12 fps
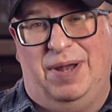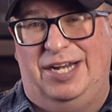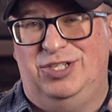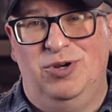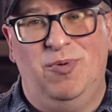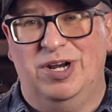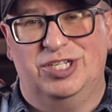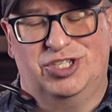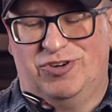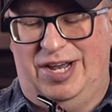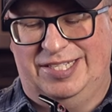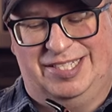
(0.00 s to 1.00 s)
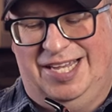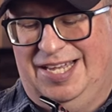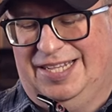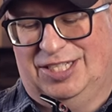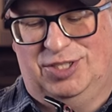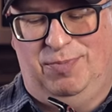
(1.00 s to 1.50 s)
but I do want to stress
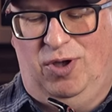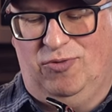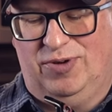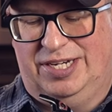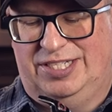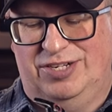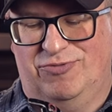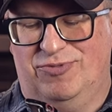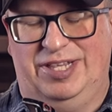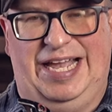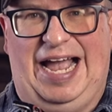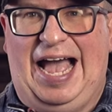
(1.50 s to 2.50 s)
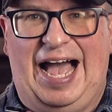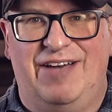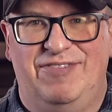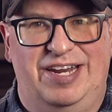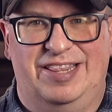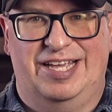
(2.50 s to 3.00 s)
that SmallRig didn't really
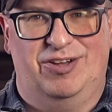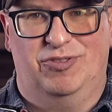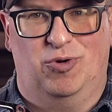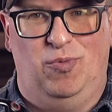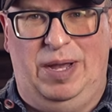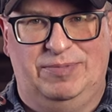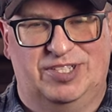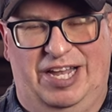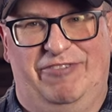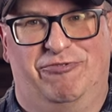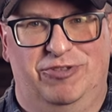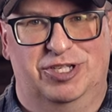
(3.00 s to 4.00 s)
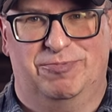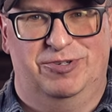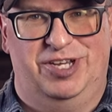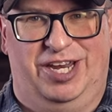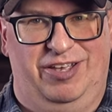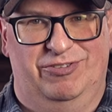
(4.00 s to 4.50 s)
have anything on their website for this
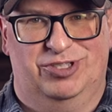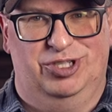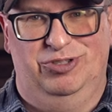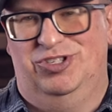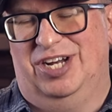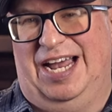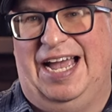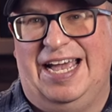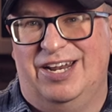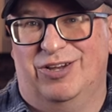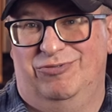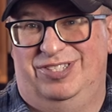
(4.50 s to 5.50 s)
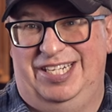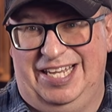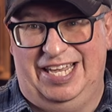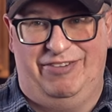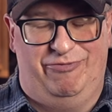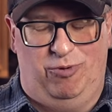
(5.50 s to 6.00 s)
particular solution. I had to go
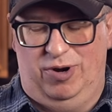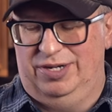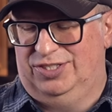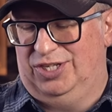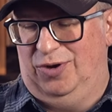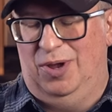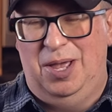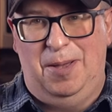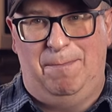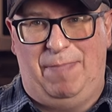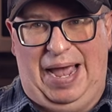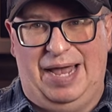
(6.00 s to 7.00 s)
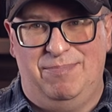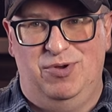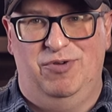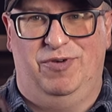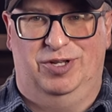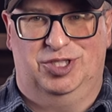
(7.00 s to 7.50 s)
digging for it. So bad
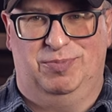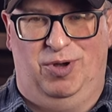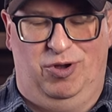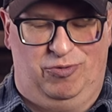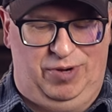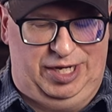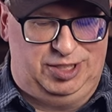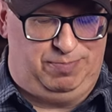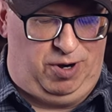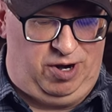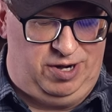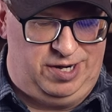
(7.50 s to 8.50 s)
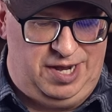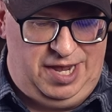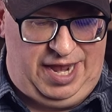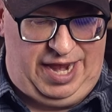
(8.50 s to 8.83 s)
move on SmallRig's part.